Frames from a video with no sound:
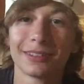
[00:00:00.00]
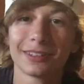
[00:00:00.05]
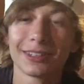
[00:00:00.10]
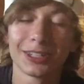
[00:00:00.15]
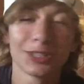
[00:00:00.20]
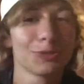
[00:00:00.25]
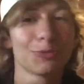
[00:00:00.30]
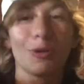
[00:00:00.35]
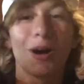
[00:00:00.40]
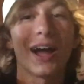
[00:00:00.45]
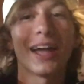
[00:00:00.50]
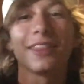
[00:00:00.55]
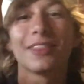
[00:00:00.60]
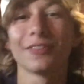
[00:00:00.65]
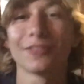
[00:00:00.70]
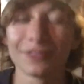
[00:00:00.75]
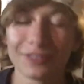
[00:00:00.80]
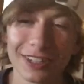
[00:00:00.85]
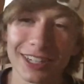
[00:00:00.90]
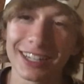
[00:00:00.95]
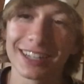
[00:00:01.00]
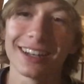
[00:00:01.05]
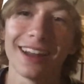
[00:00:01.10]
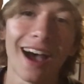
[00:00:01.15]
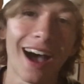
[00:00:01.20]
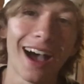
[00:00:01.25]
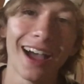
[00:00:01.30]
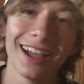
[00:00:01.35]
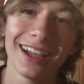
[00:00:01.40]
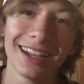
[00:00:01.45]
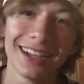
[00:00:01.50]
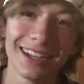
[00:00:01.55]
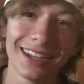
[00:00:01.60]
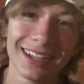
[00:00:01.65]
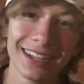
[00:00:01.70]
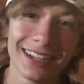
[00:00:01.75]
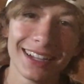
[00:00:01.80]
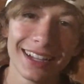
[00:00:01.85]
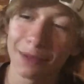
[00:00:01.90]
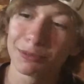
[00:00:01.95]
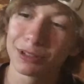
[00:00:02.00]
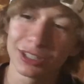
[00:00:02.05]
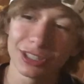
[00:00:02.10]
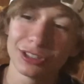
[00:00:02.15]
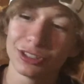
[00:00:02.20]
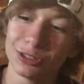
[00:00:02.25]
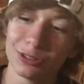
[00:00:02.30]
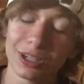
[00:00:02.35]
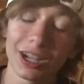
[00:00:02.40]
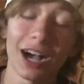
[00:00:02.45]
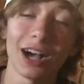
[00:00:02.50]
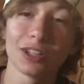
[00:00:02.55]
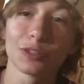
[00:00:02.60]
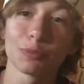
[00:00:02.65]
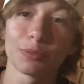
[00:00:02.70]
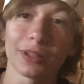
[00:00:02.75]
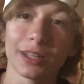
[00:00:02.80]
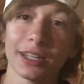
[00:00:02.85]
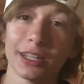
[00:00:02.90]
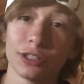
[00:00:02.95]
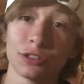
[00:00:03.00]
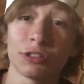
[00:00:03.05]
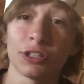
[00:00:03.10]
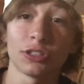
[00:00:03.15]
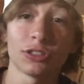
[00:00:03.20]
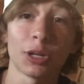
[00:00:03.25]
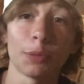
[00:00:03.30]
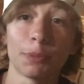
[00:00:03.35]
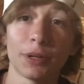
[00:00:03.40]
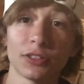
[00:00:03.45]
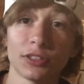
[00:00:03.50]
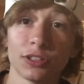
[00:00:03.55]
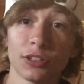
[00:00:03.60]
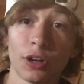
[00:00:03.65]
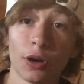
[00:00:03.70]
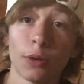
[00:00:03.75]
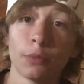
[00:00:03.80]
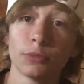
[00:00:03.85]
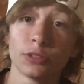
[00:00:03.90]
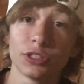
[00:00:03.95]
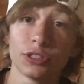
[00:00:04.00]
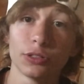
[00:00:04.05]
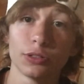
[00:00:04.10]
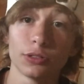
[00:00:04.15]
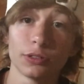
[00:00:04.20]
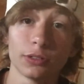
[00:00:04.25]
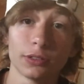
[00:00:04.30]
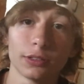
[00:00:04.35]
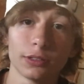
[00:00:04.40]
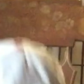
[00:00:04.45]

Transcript: Because why the frick not? I'm gonna do cosplay and dress up as a gnome too.